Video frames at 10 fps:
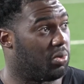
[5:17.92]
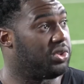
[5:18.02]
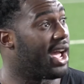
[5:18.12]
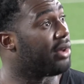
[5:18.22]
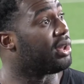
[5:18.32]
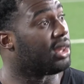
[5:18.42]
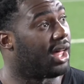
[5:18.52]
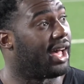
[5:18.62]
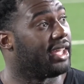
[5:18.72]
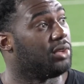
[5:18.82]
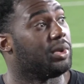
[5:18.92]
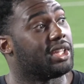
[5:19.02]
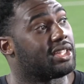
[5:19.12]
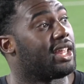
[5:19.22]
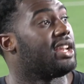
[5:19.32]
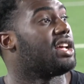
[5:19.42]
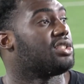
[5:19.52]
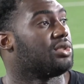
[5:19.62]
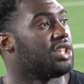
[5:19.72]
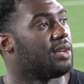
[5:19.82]
down the line, we get to that
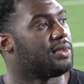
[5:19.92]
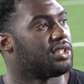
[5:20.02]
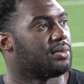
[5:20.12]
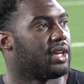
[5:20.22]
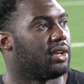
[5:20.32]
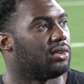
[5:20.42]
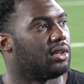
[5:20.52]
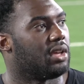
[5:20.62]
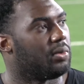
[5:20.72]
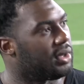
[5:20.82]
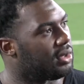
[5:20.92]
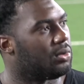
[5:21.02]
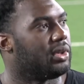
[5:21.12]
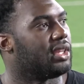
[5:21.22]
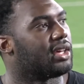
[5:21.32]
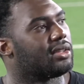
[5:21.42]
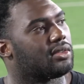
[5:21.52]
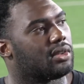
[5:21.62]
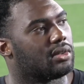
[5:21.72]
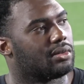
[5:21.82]
national championship title and we win that.
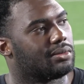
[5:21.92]
So.